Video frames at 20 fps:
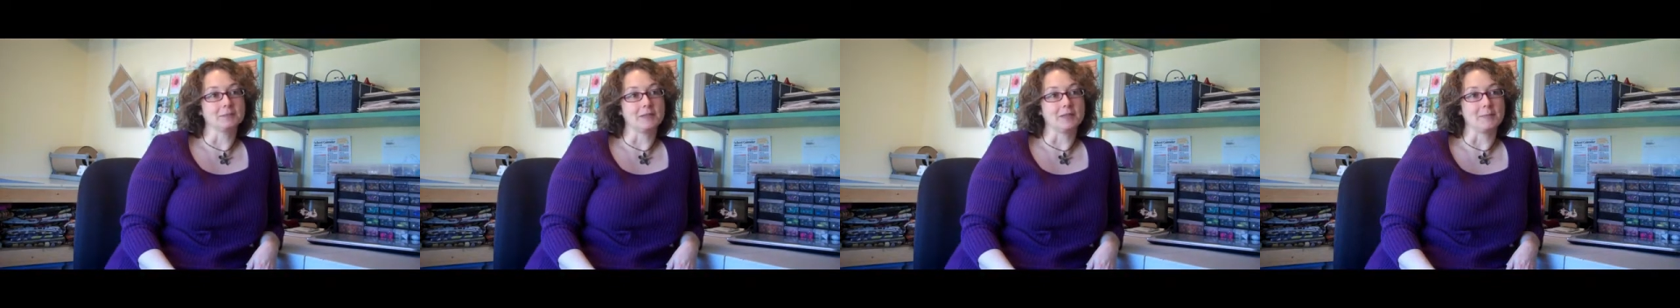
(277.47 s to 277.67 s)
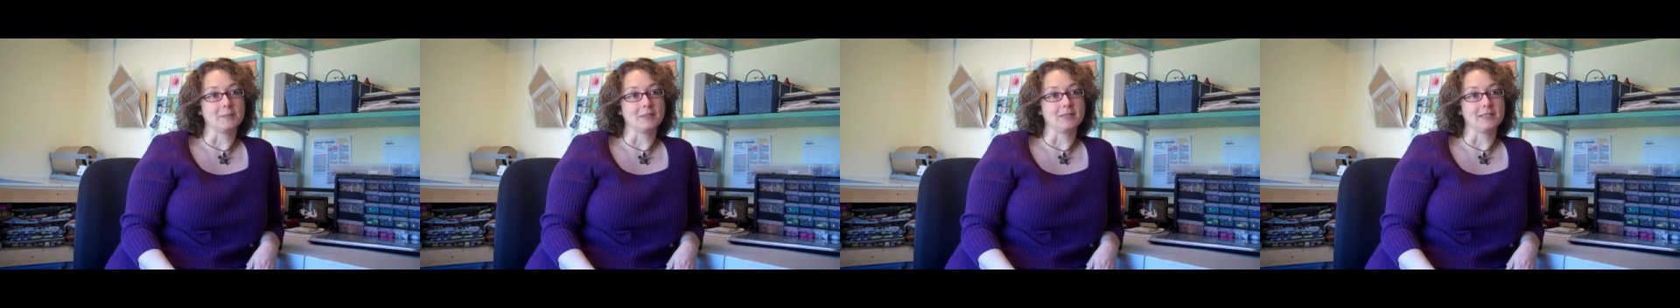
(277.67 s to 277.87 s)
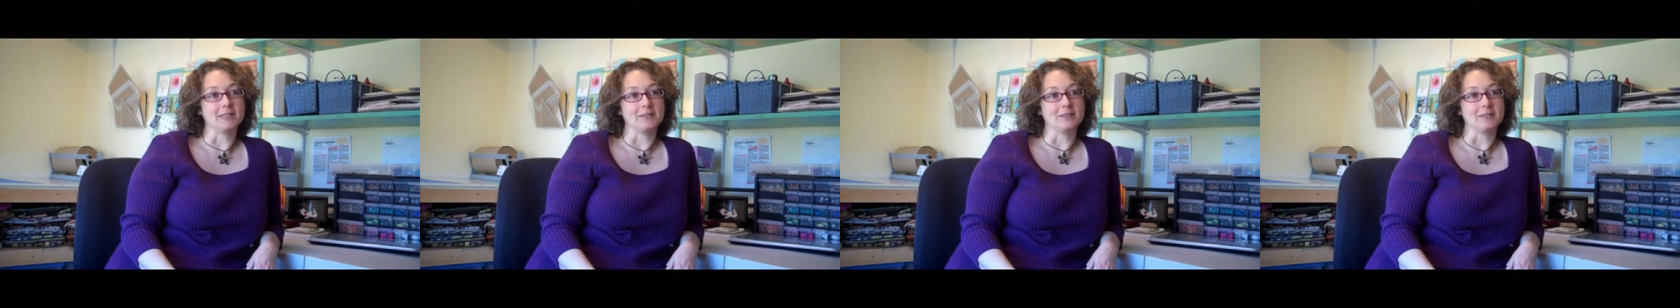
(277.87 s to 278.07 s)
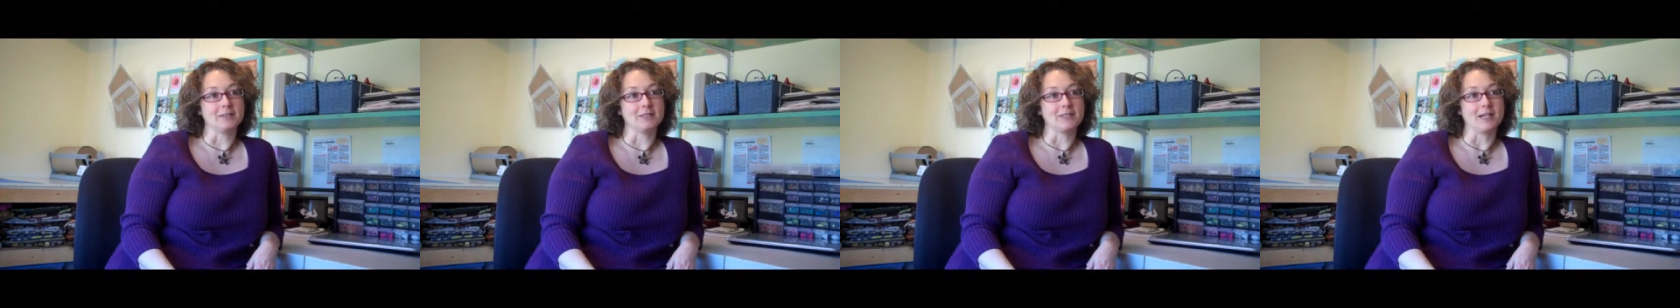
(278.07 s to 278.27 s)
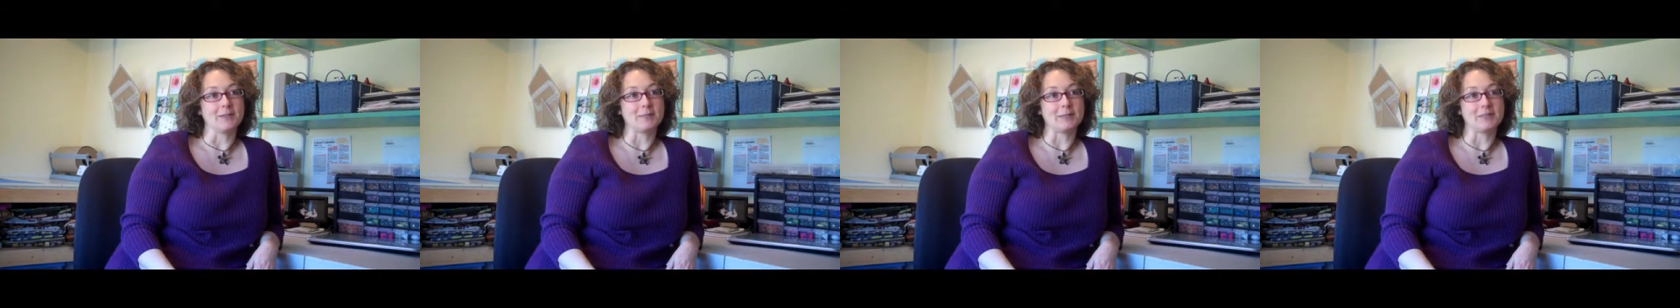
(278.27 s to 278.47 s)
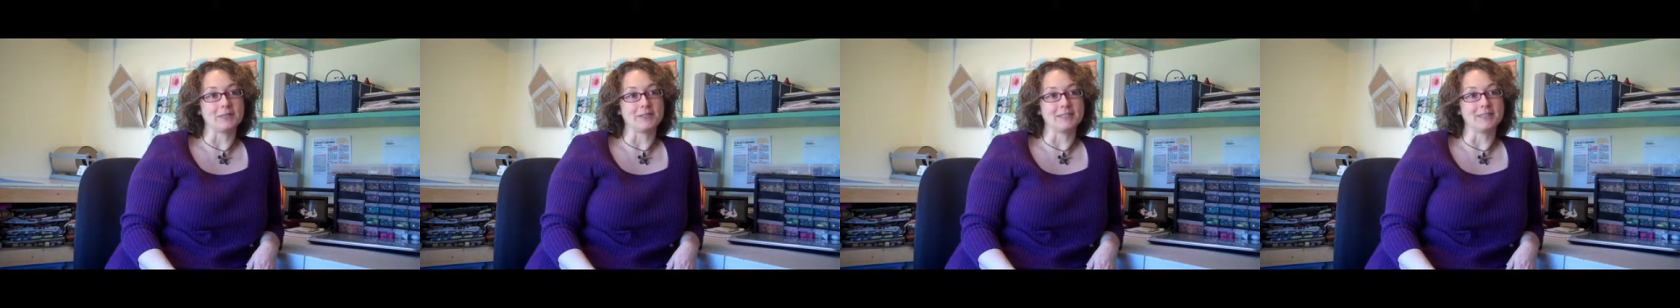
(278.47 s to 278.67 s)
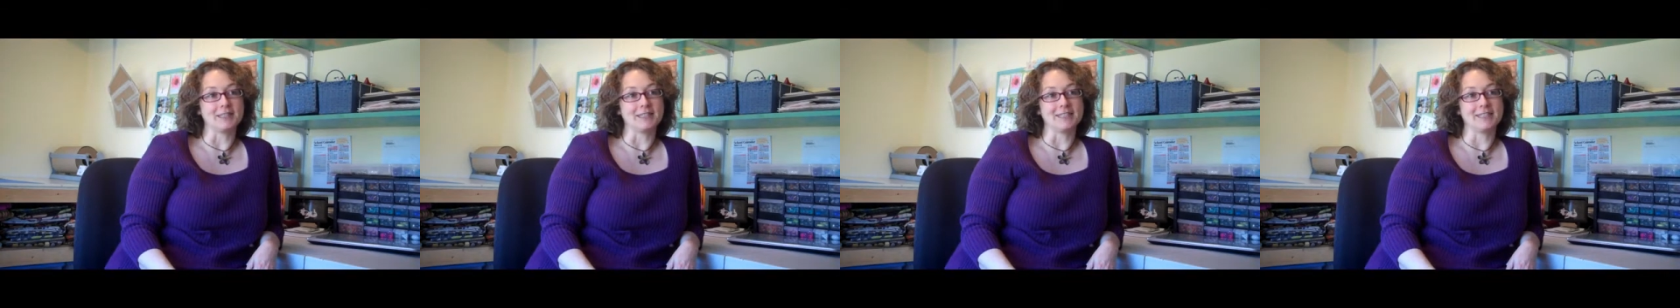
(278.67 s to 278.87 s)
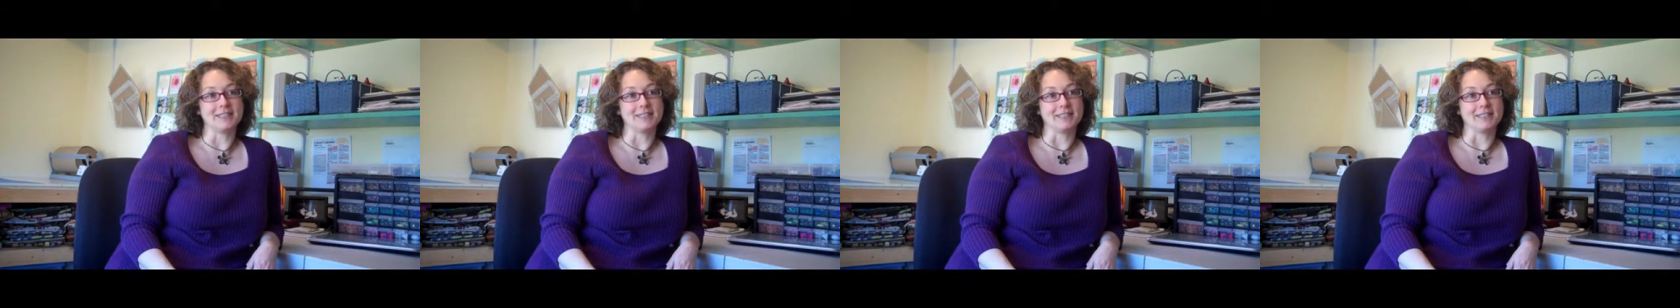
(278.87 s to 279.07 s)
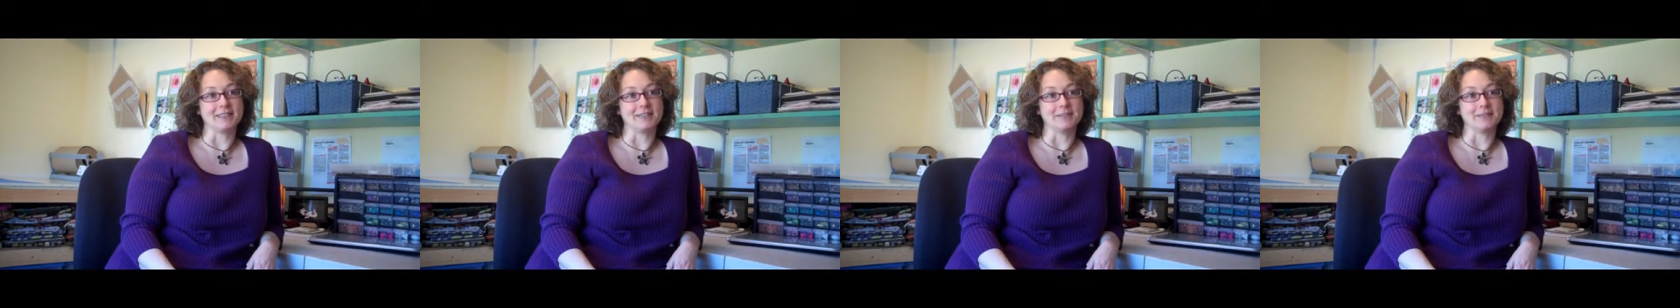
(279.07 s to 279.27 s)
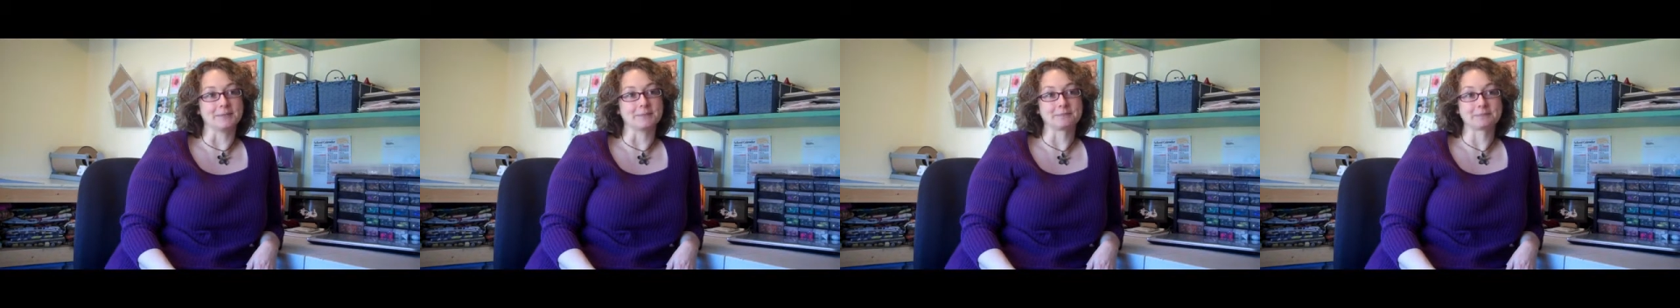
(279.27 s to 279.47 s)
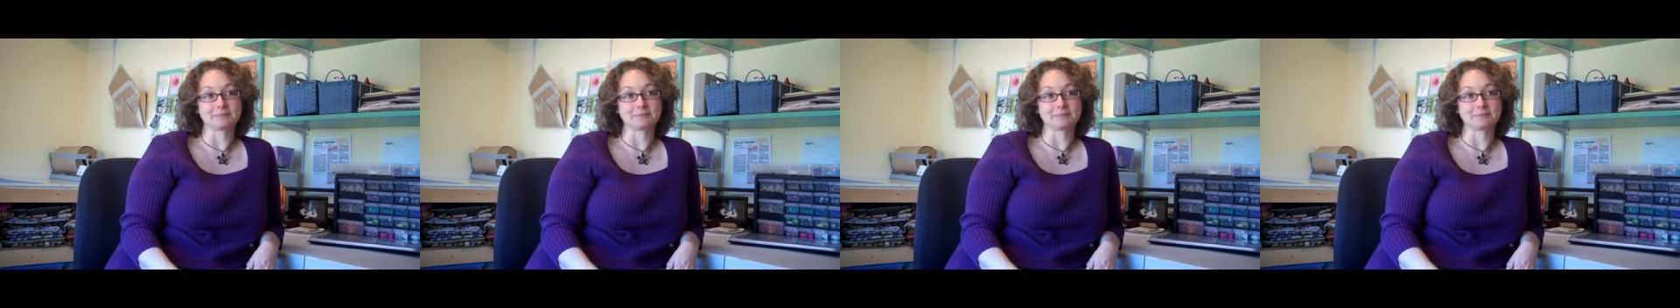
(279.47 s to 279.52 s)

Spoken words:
a particular shop owner that she knew